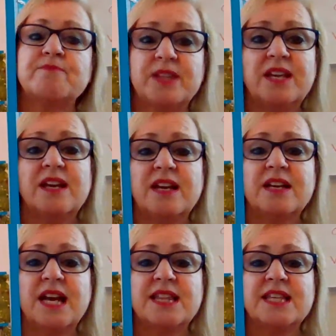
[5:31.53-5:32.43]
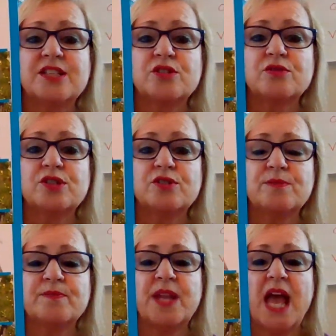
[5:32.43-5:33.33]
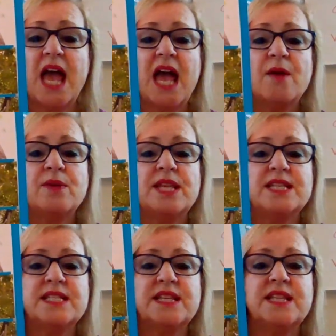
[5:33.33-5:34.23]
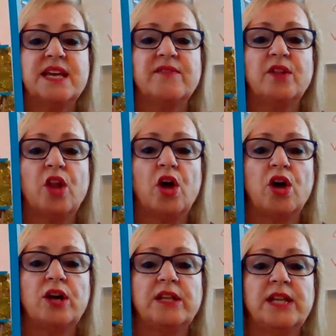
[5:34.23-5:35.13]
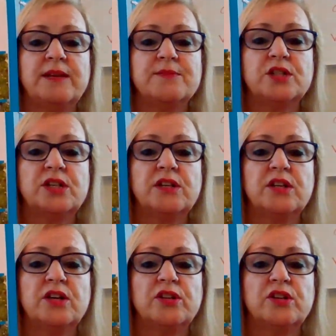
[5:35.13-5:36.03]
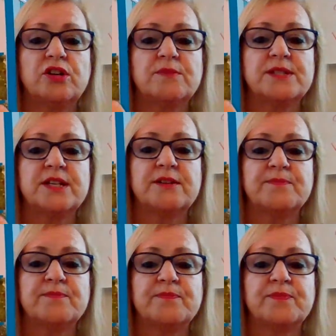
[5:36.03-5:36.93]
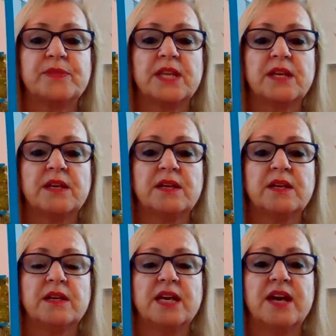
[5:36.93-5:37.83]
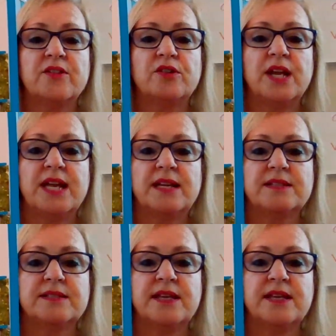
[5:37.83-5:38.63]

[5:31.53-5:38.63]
Yeah, I think so too. And when they said they have long limbs, look how long their arms are and their legs.